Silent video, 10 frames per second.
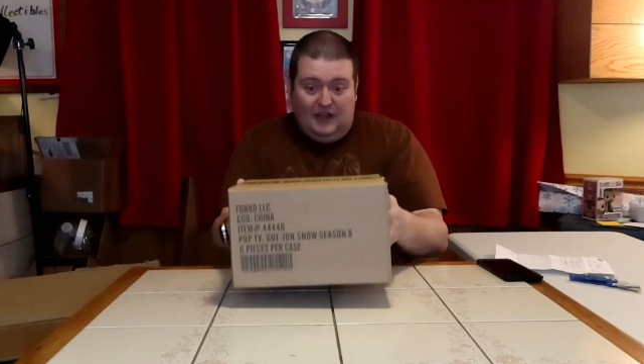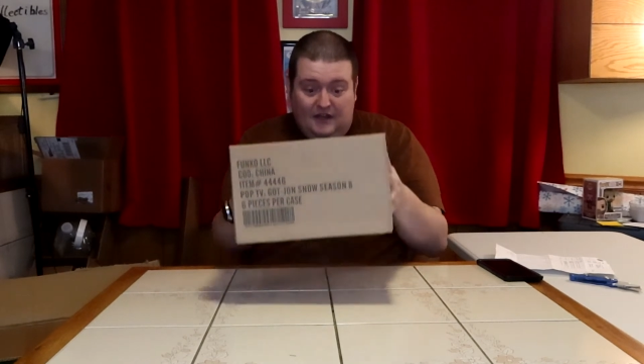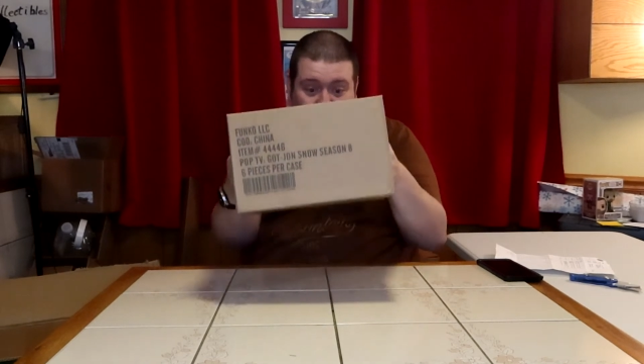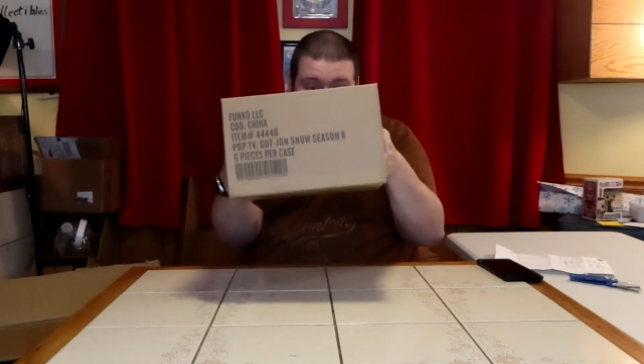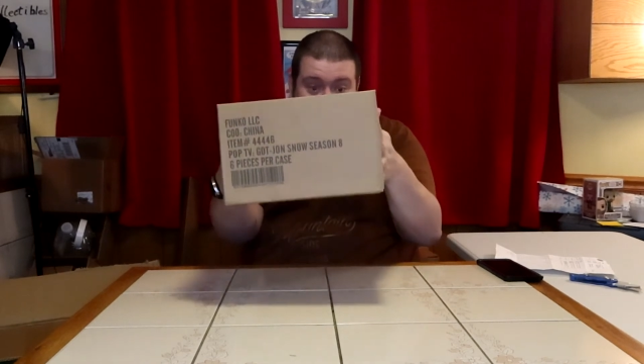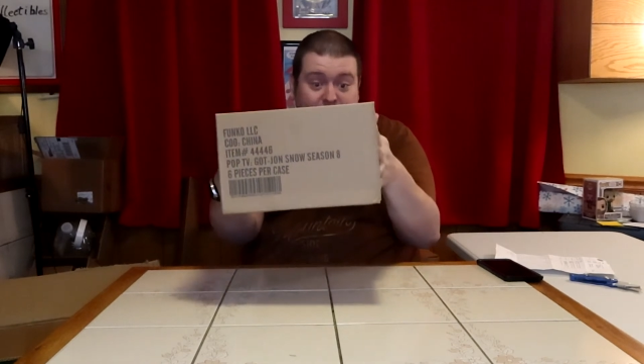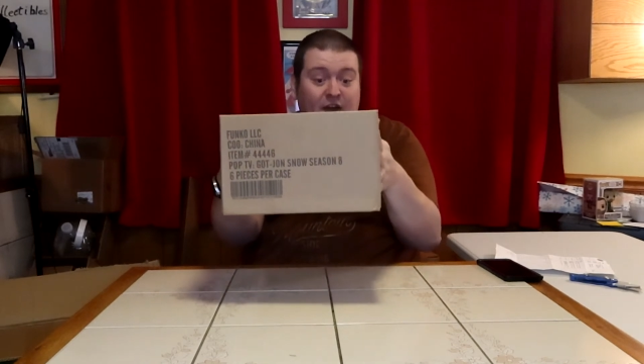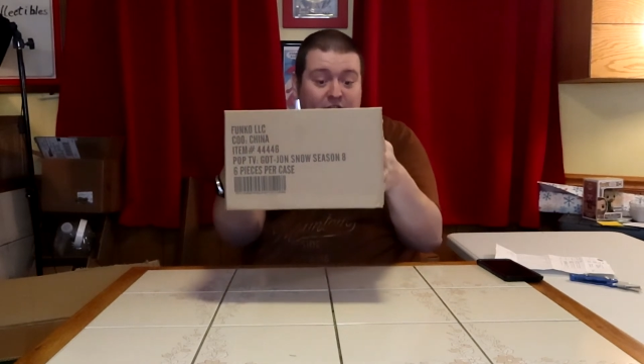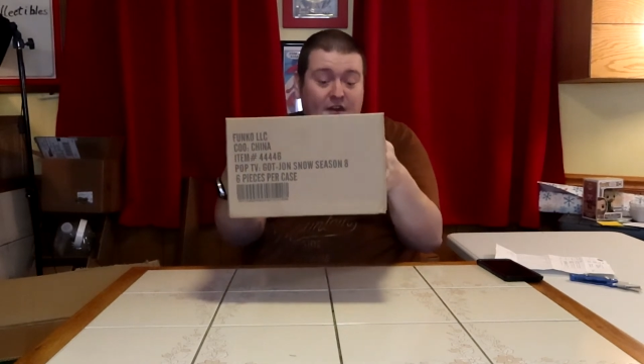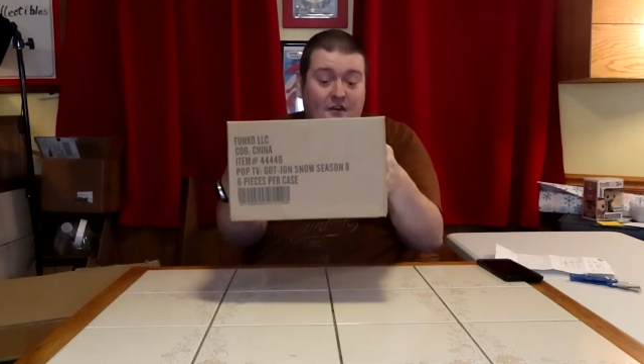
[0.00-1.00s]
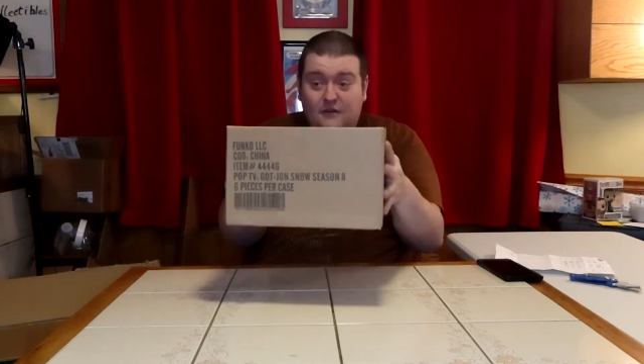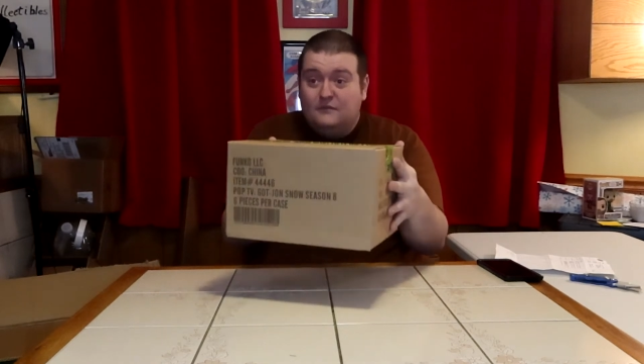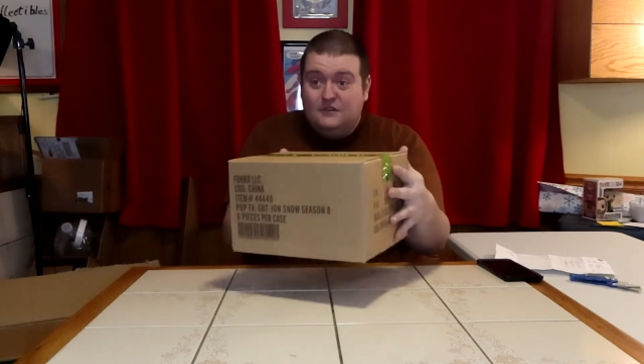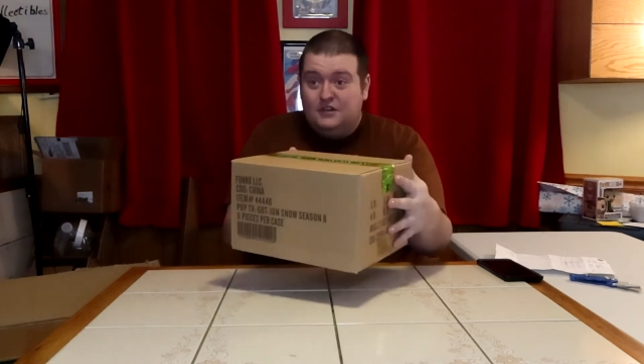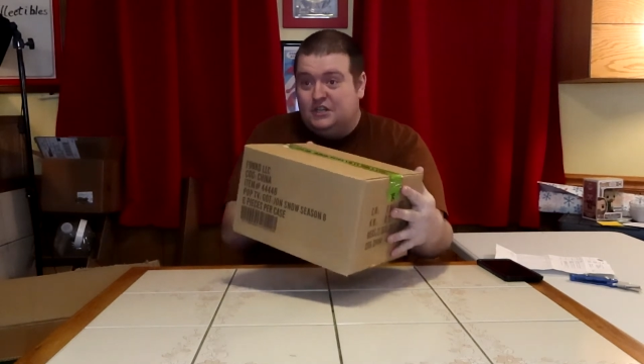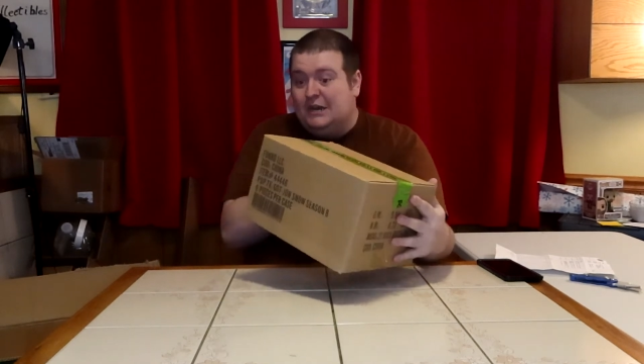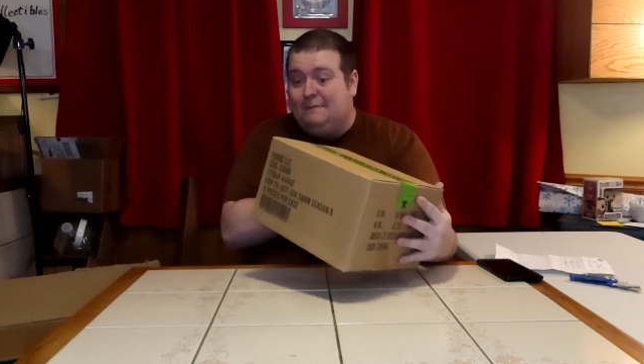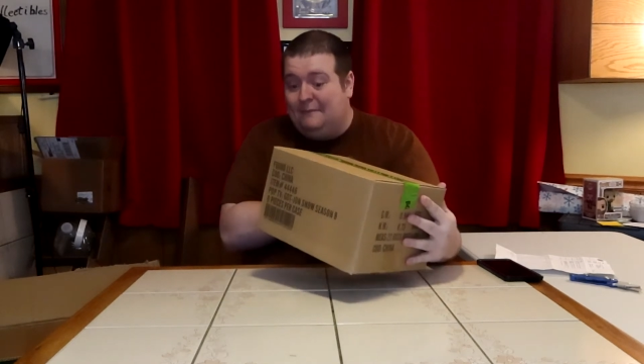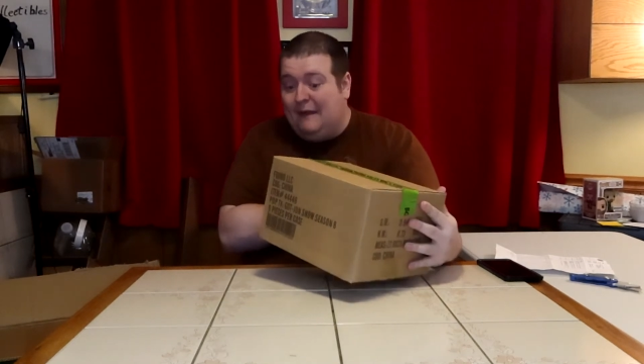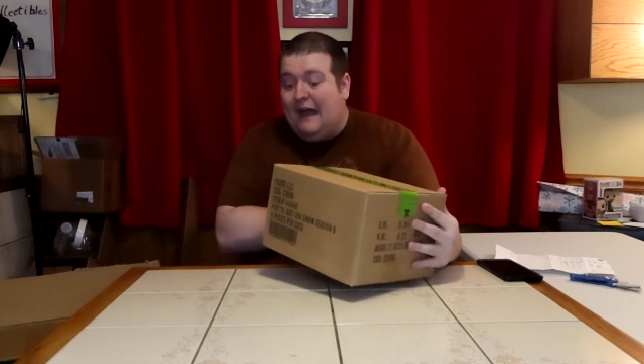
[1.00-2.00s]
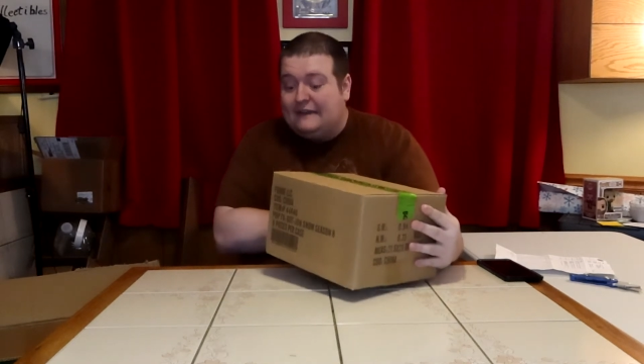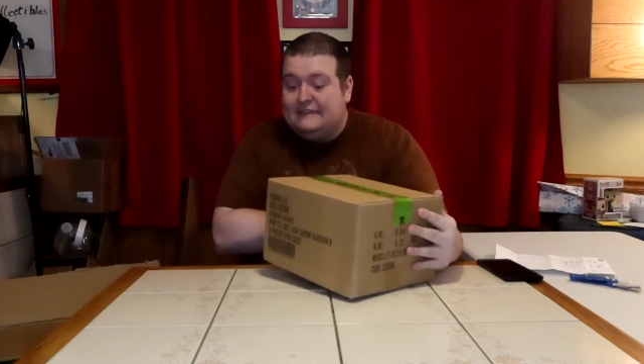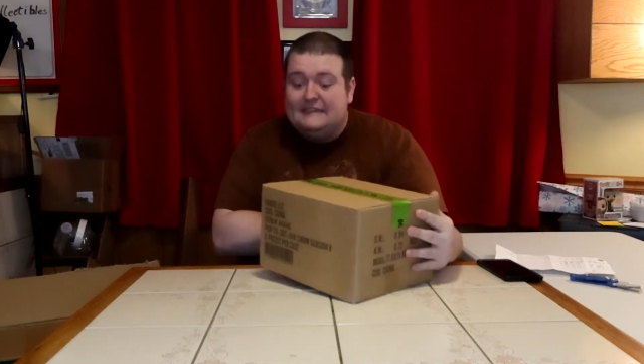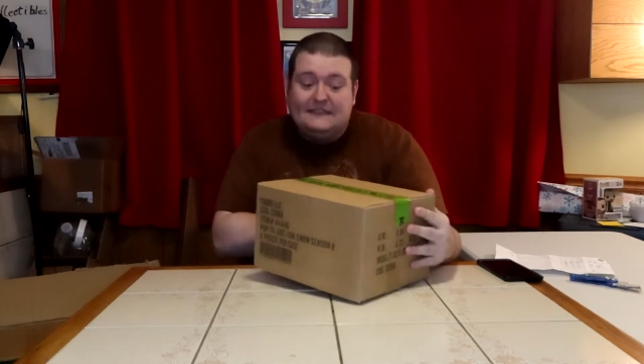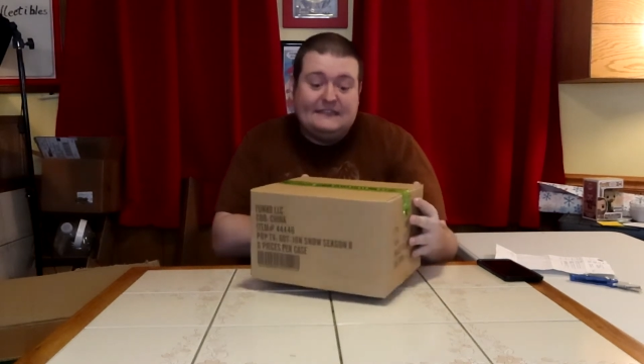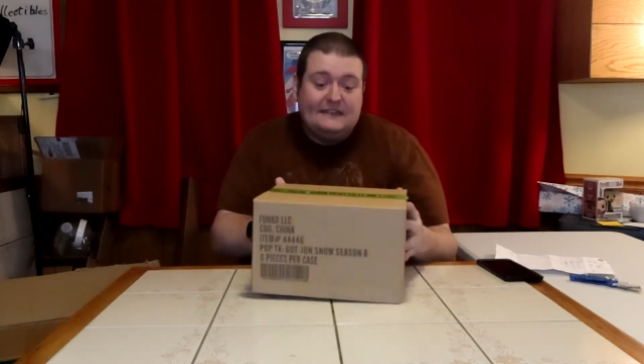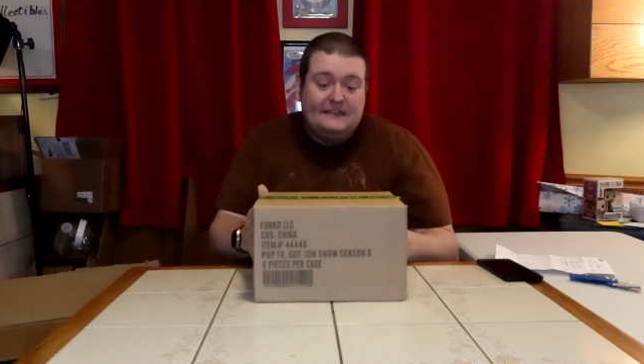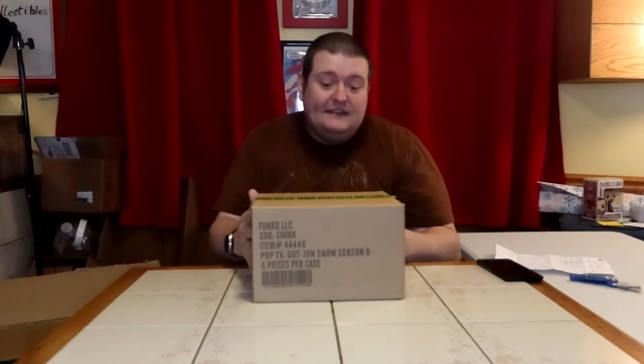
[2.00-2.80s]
of the Funko shipping boxes